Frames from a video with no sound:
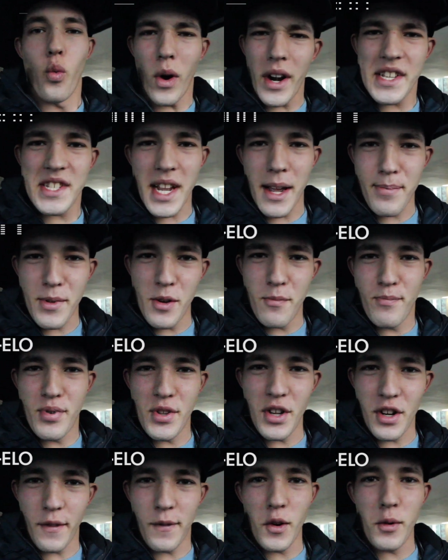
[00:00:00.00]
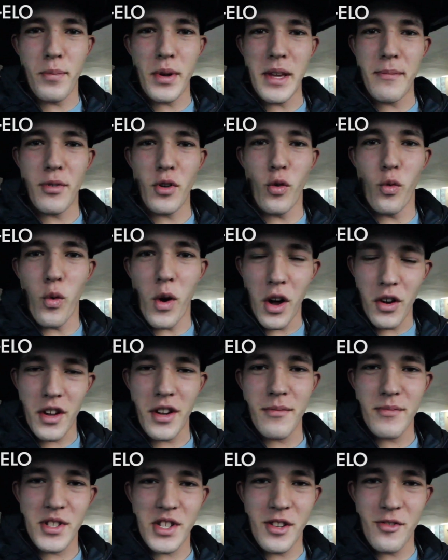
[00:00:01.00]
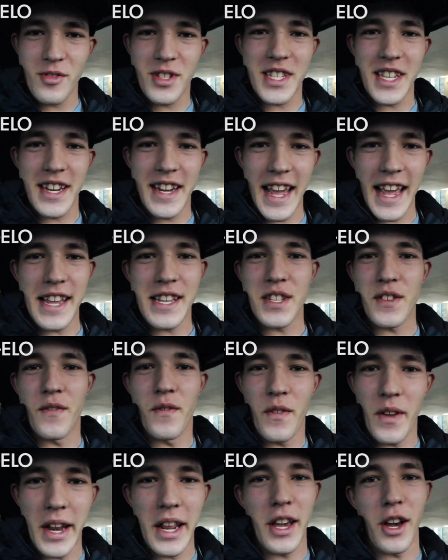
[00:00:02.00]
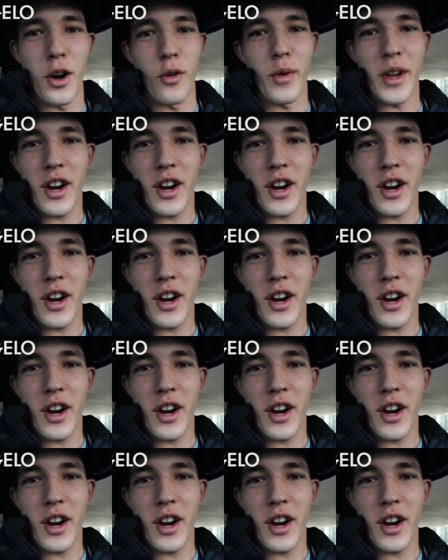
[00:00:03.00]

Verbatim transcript: What is up, you beautiful people? Welcome to today's video.